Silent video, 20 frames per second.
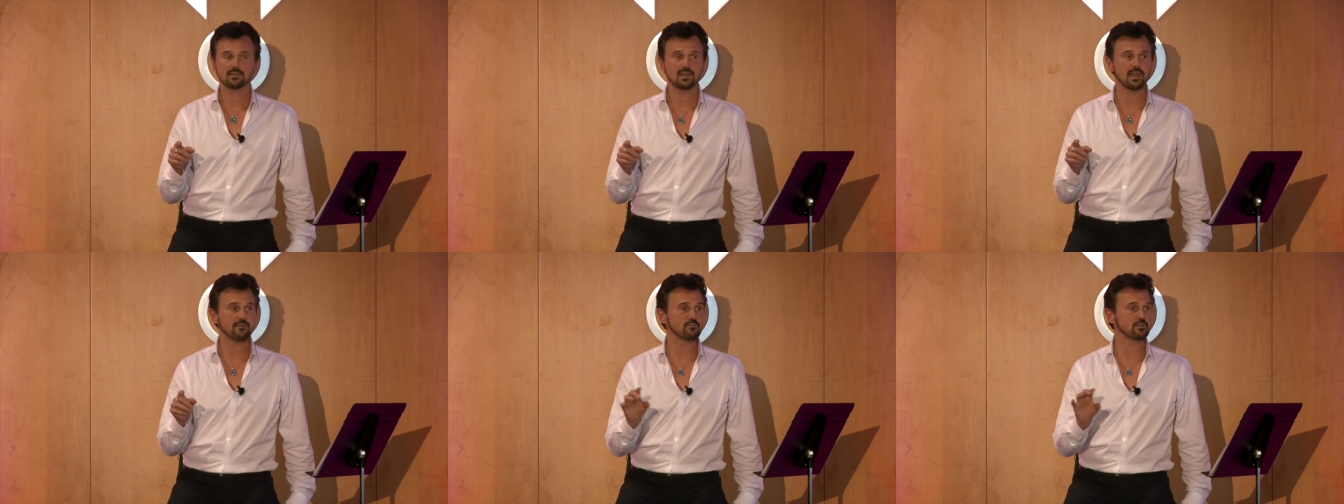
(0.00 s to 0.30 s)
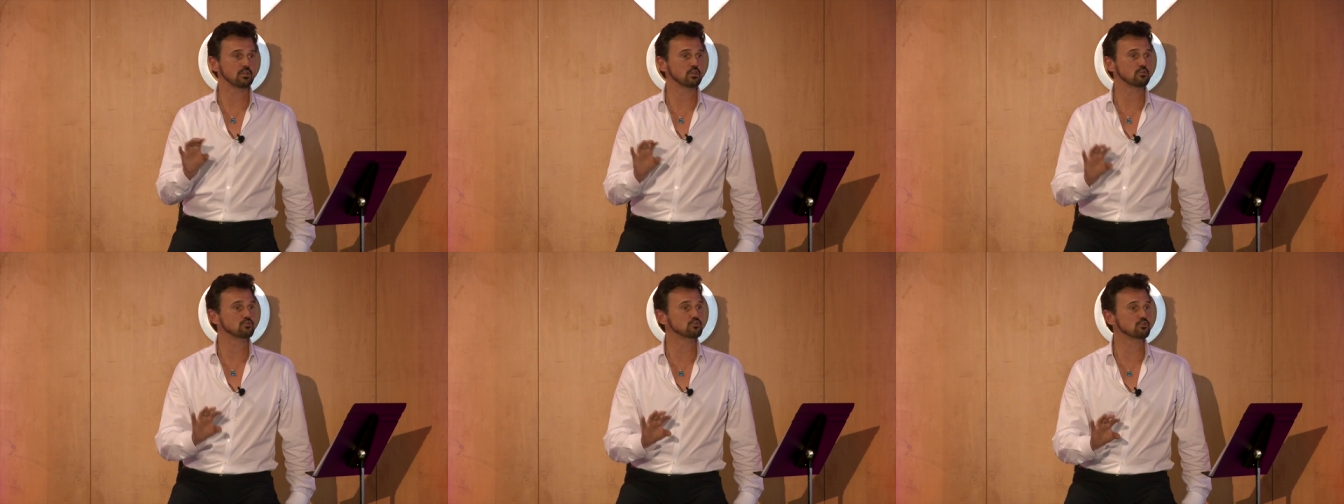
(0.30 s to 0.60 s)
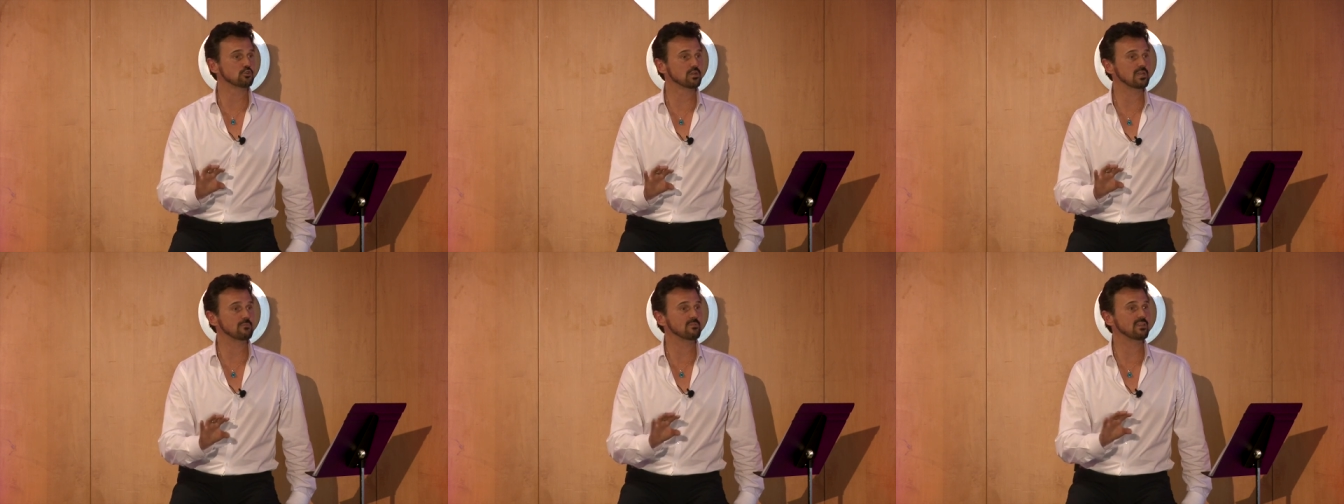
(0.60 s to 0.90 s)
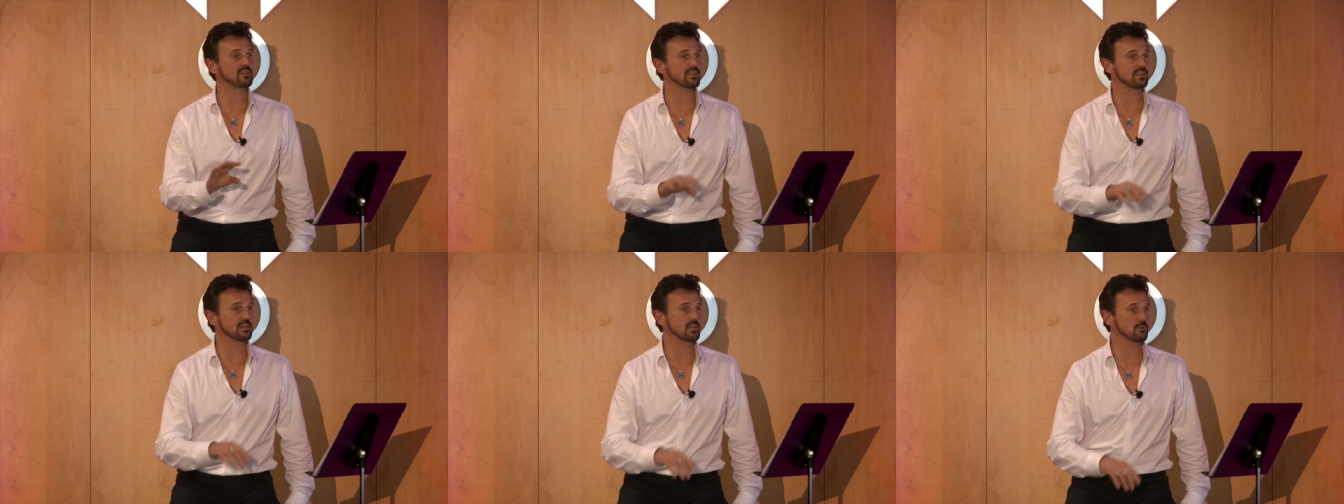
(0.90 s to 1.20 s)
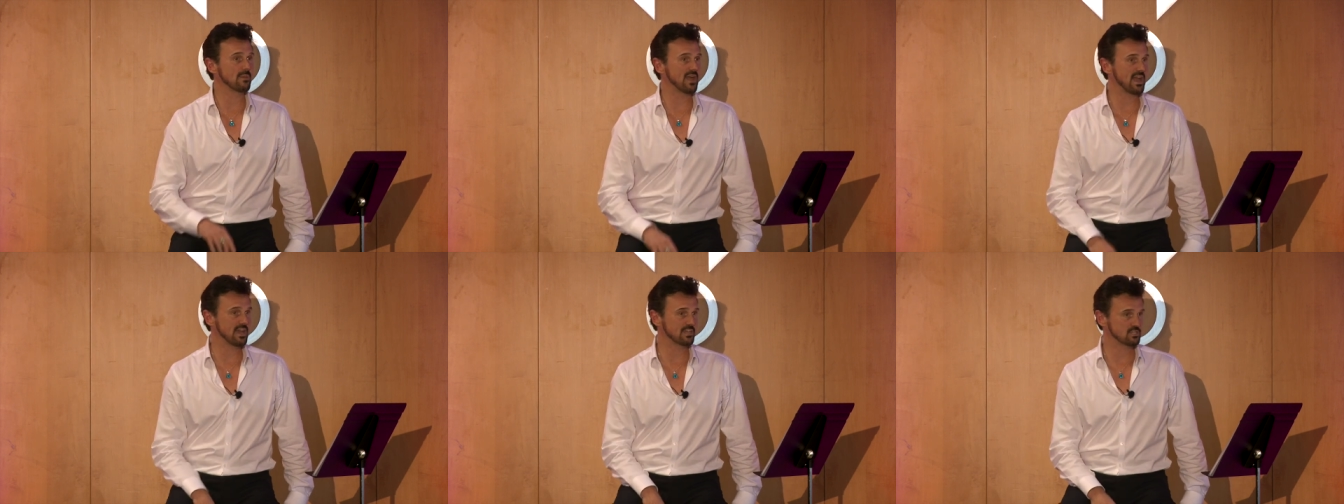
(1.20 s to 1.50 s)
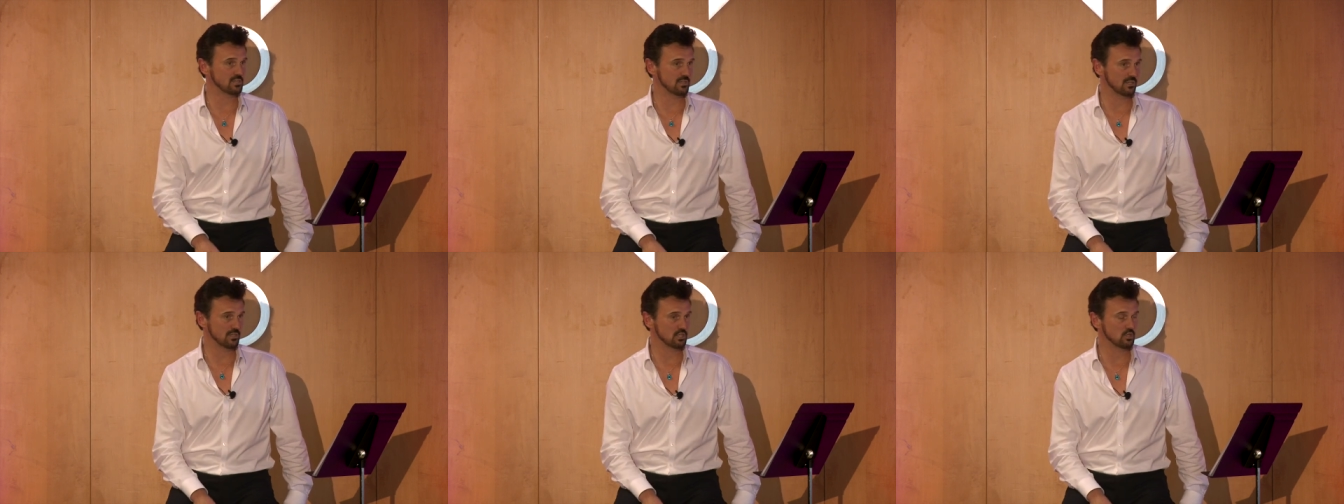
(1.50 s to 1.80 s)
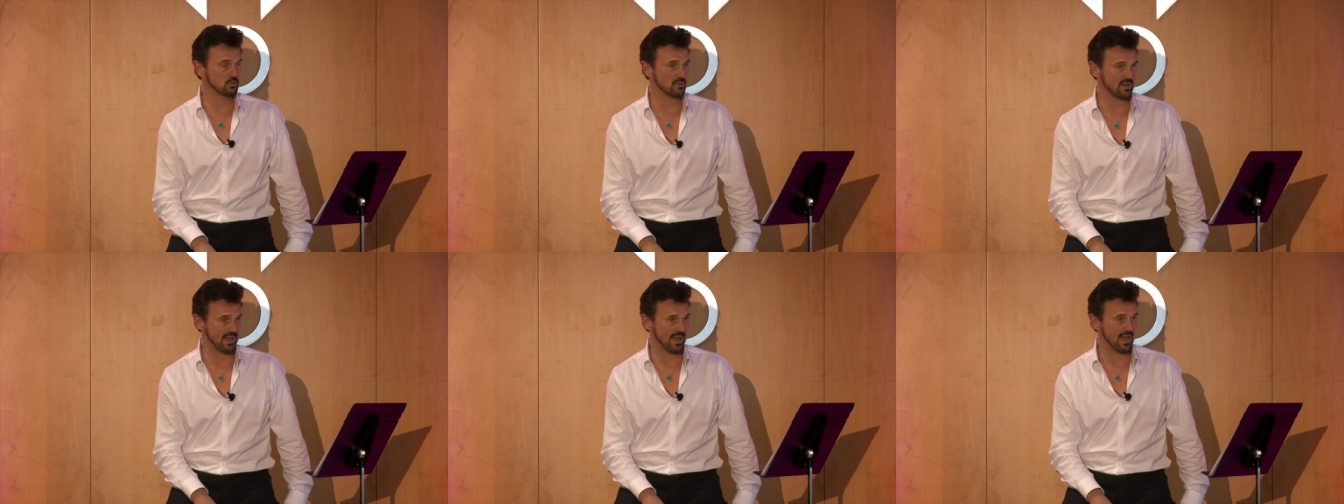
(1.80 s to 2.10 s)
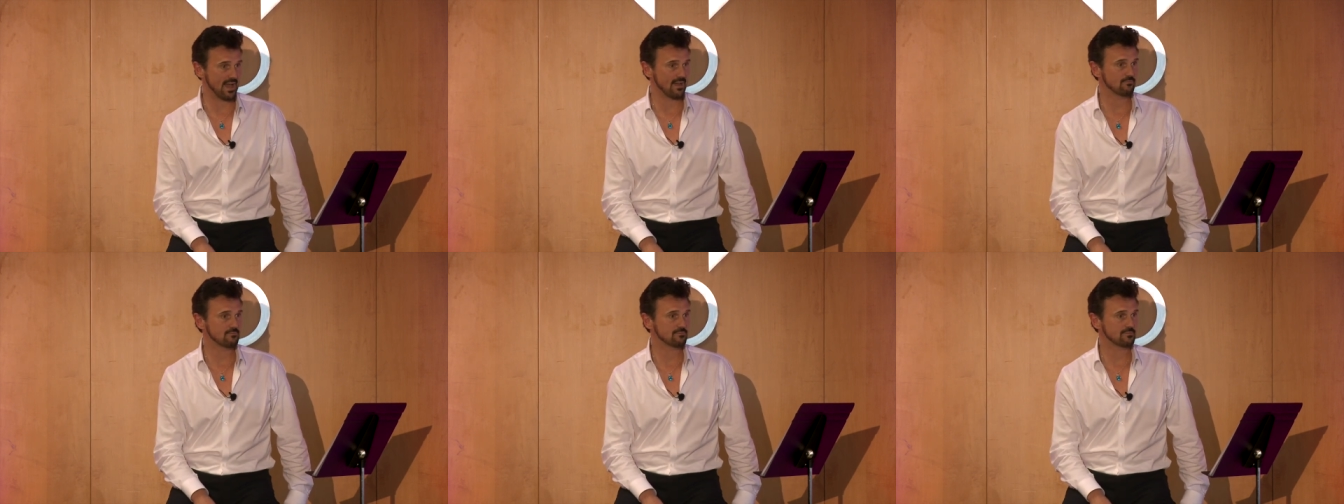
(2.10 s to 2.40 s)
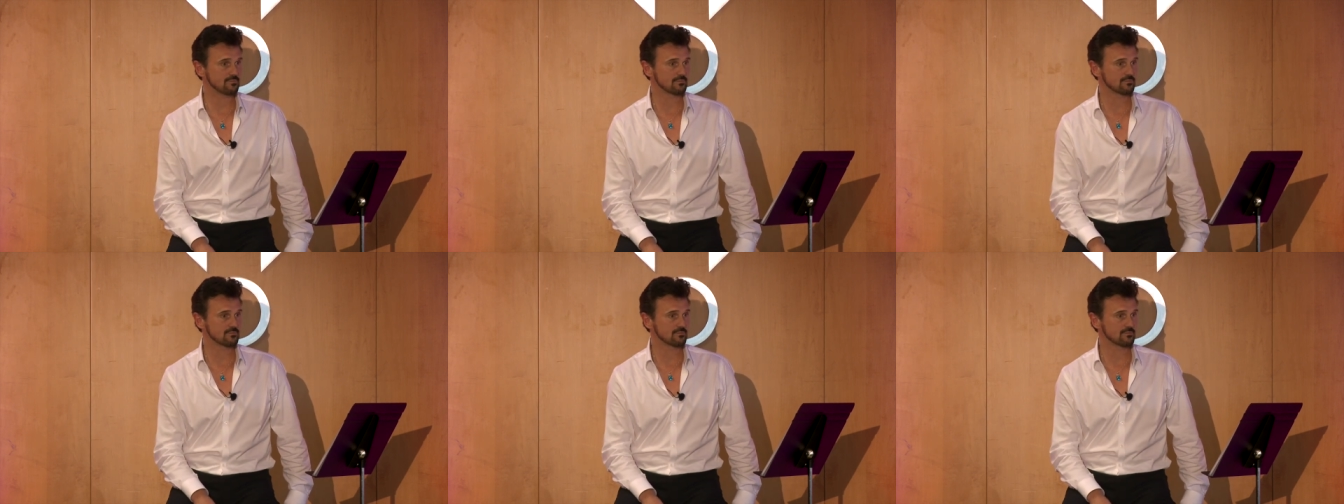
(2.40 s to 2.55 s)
every new dreaming and imagining you have.